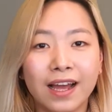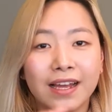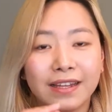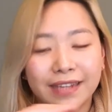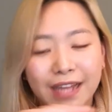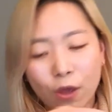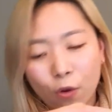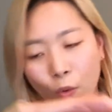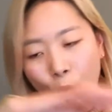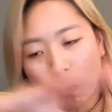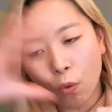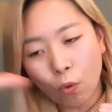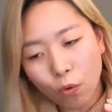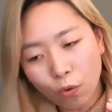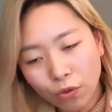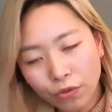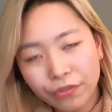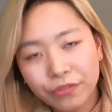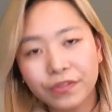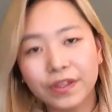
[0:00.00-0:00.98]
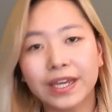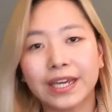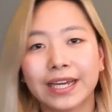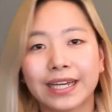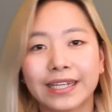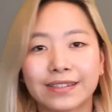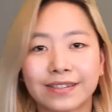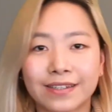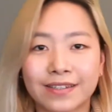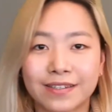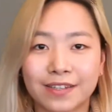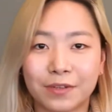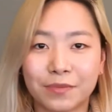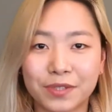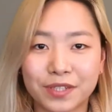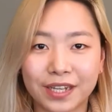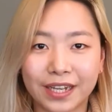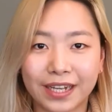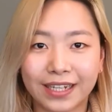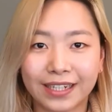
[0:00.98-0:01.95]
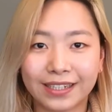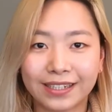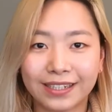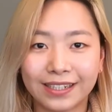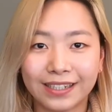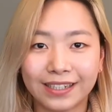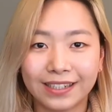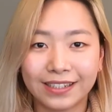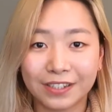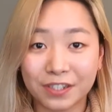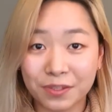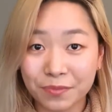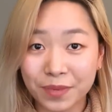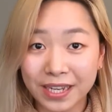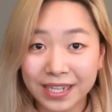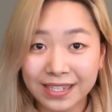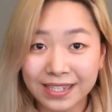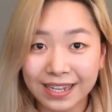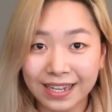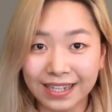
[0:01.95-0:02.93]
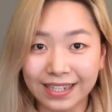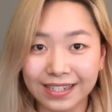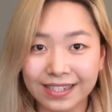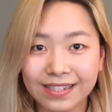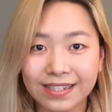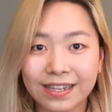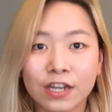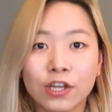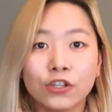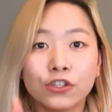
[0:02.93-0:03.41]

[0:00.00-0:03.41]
that whole thing is a subject. Does it make sense?